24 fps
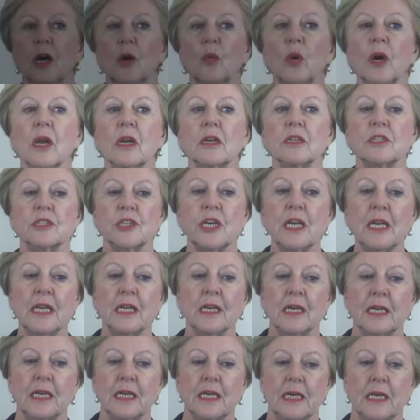Well,
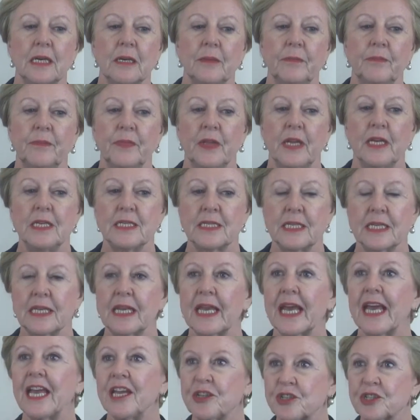Australia is
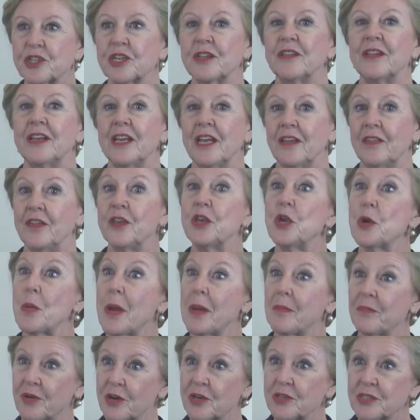engaged in the
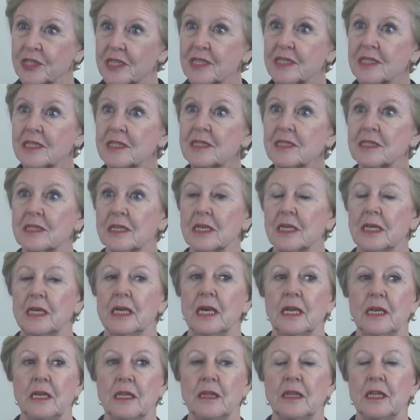UN processes
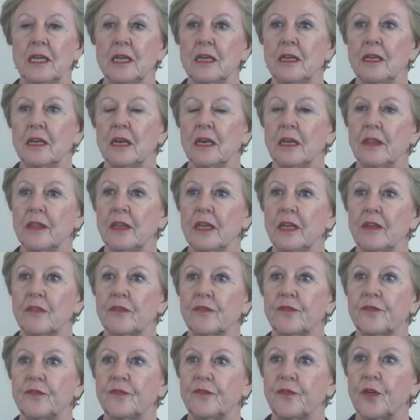and in the
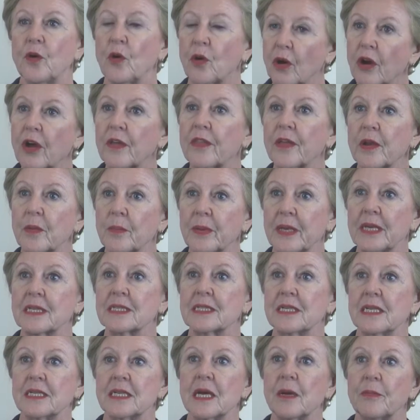fora that are being
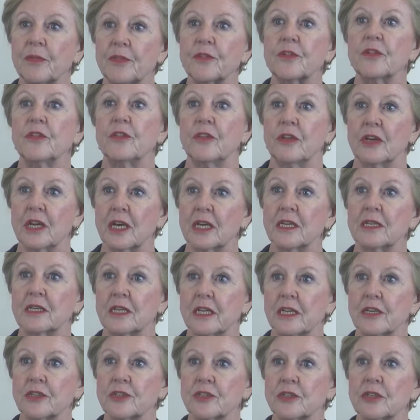set up through the United
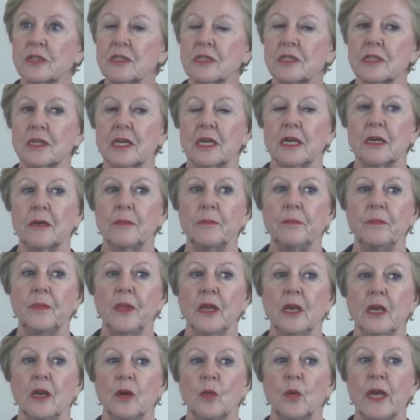Nations.
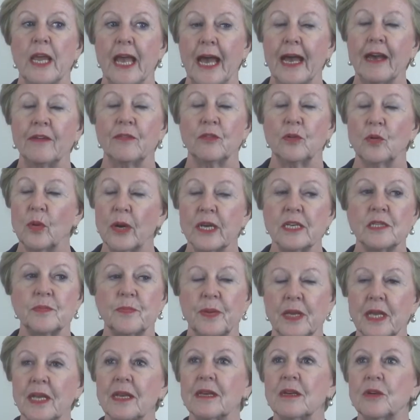We have always
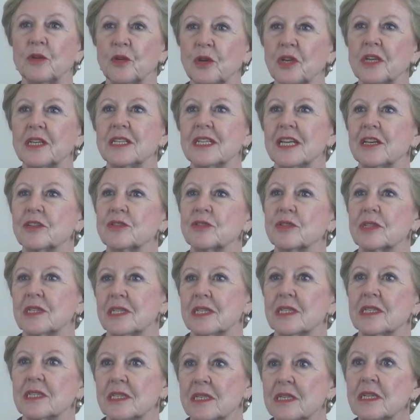been a good international
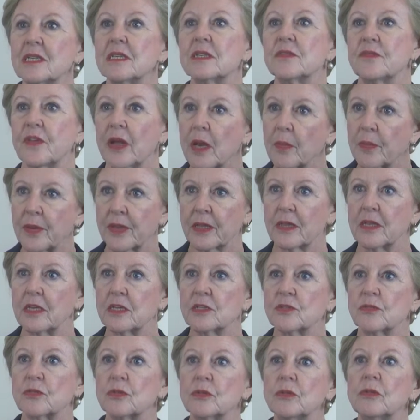citizen in developing
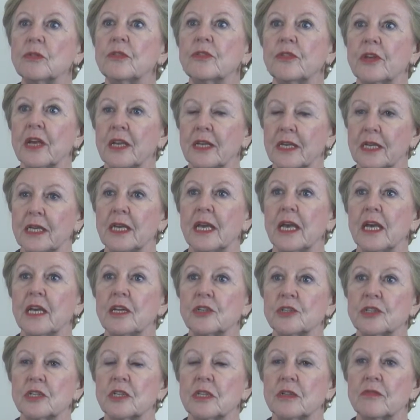these rules and
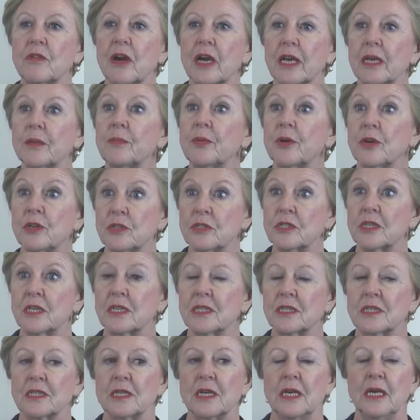engaged in the Ruggie
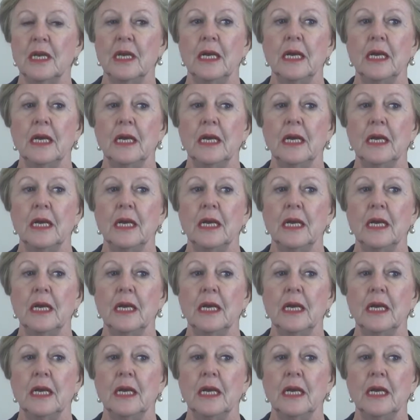process.